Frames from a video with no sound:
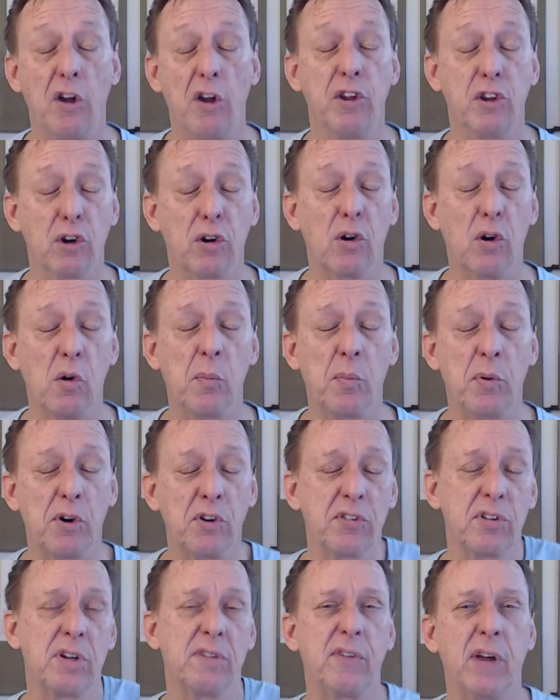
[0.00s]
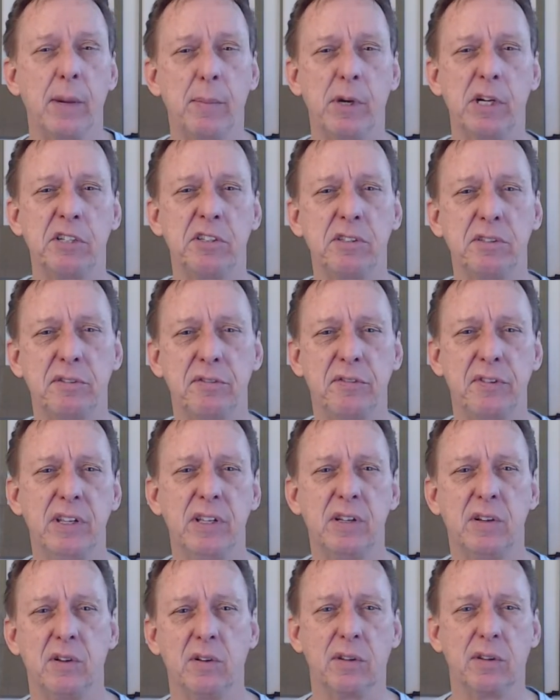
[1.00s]
your own personal vibrational
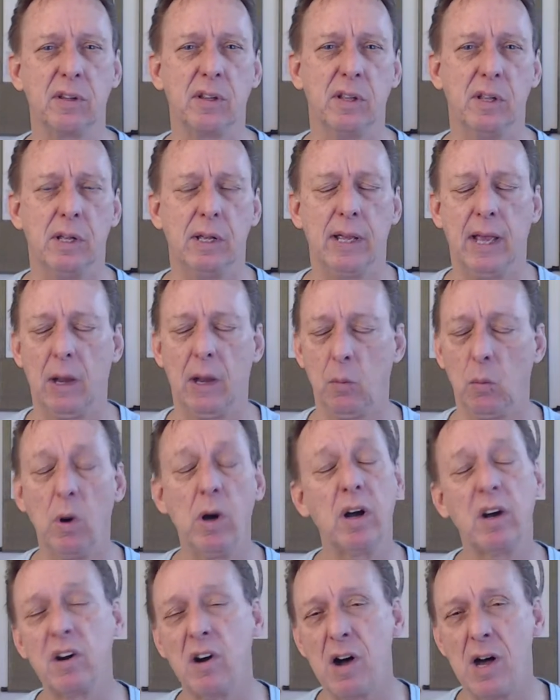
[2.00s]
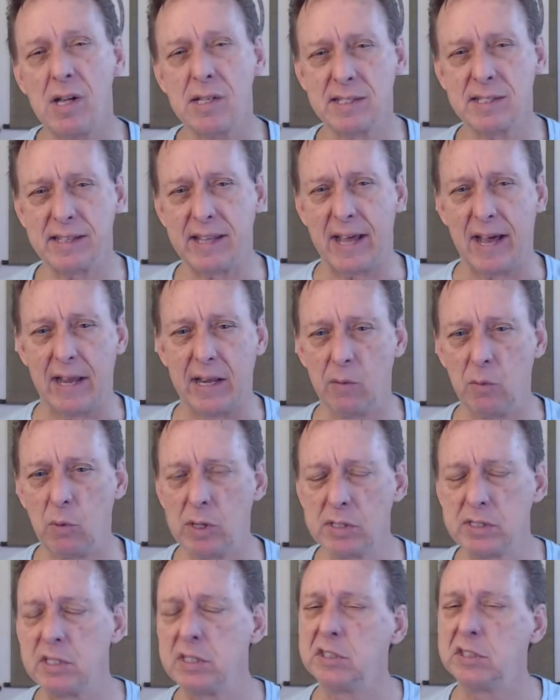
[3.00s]
field, and what caused that? It
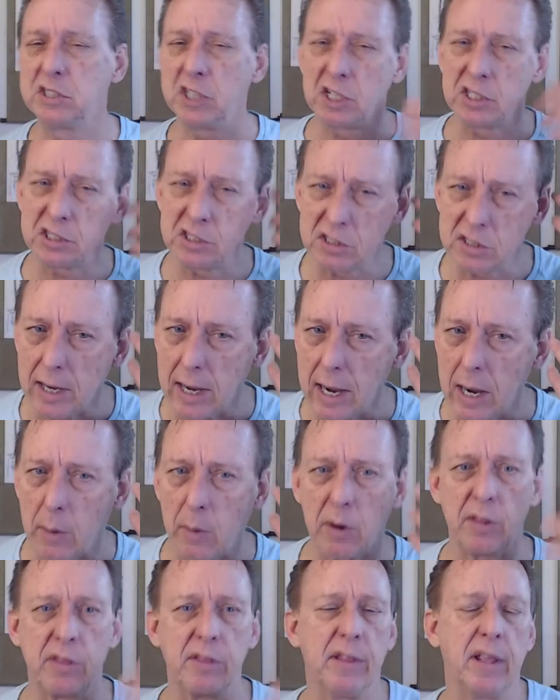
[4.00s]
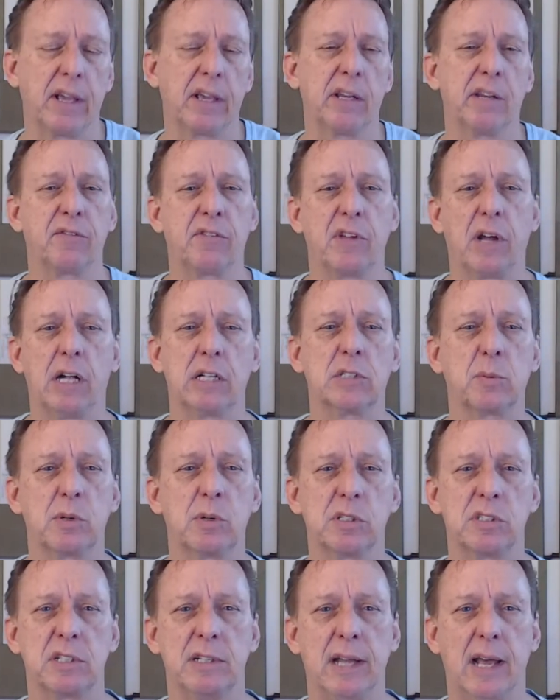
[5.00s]
wasn't just our negative thoughts,
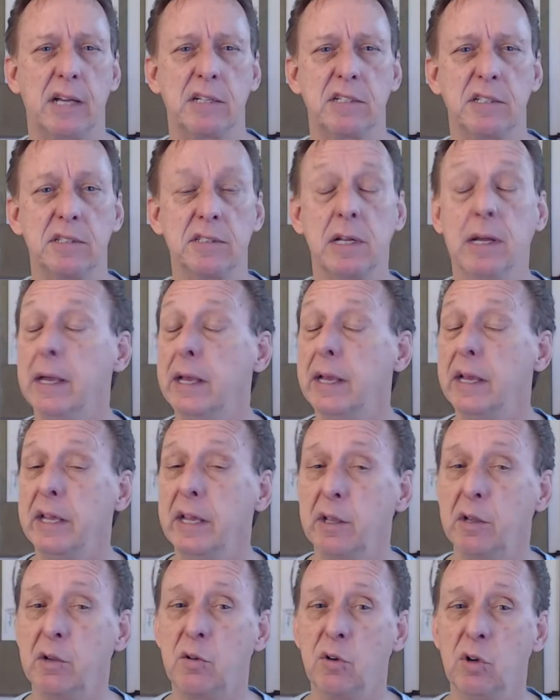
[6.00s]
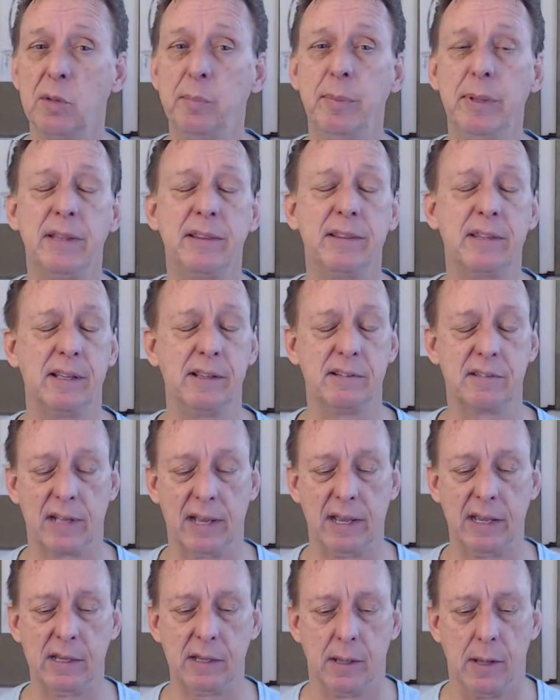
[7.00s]
words, and actions. It could be things
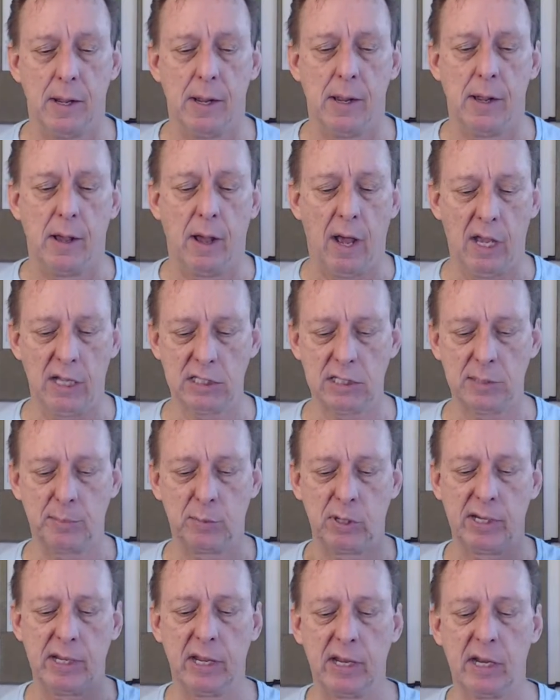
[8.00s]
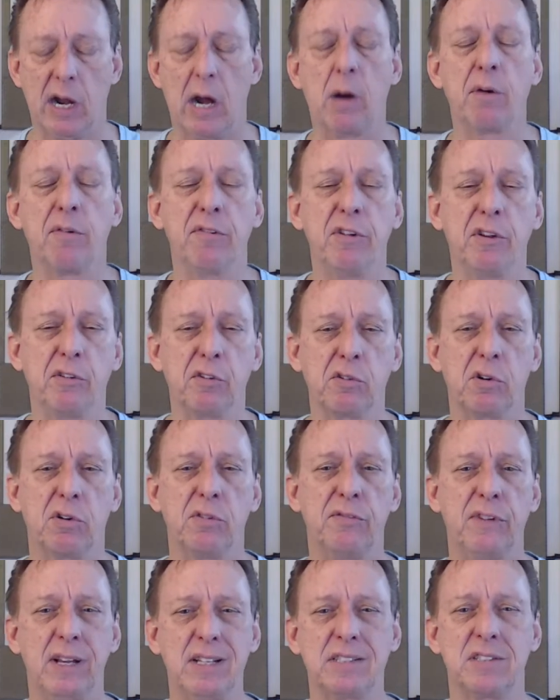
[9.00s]
like us bringing our
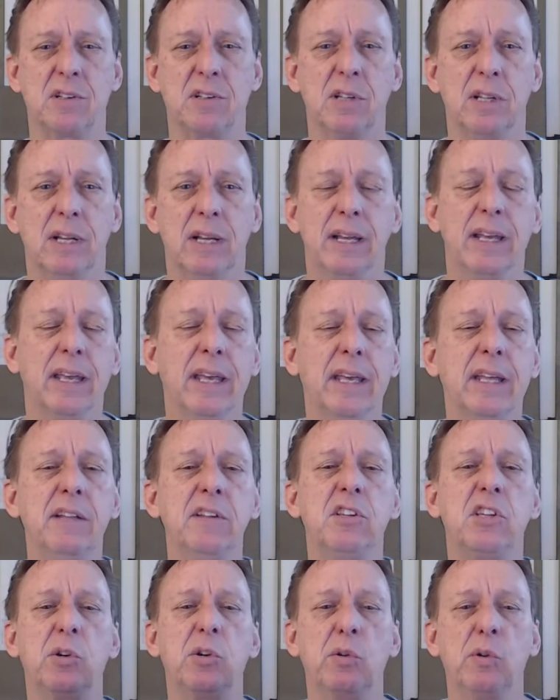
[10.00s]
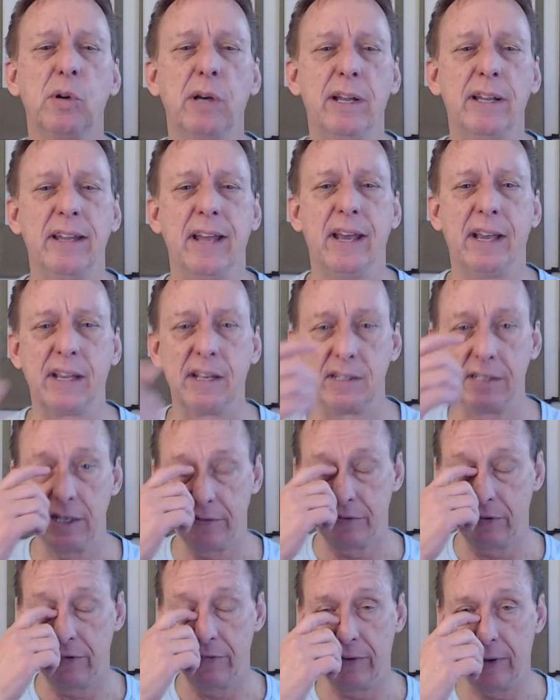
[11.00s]
physical vessel into a
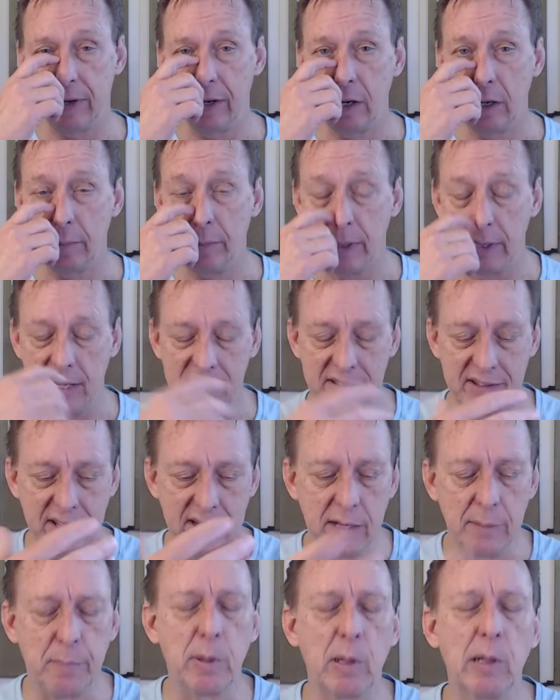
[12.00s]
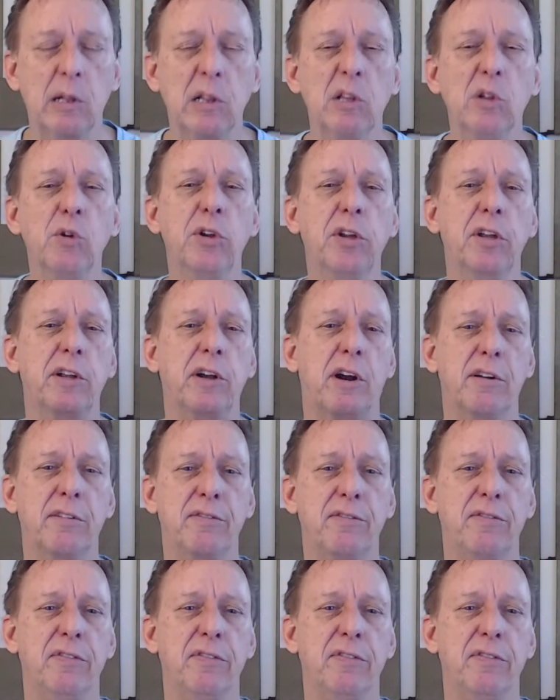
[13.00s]
negative environment, and then it polluted our